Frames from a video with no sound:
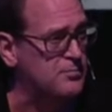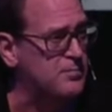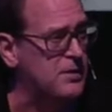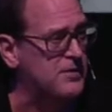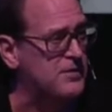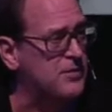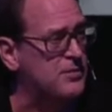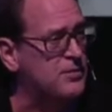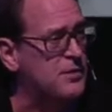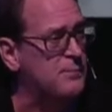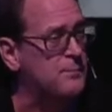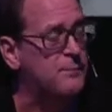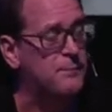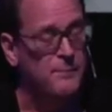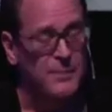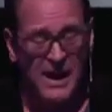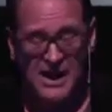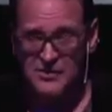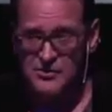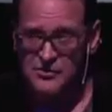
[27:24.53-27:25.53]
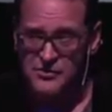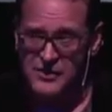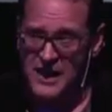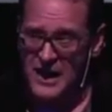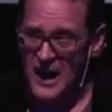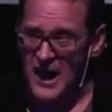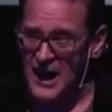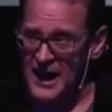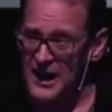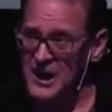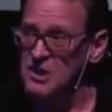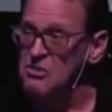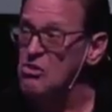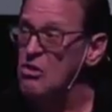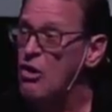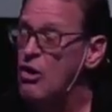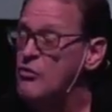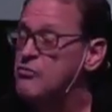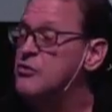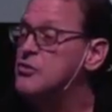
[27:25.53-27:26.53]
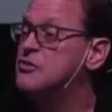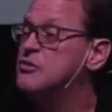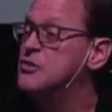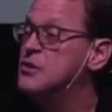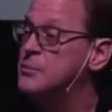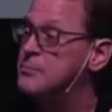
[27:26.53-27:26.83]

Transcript: But the best that I can offer to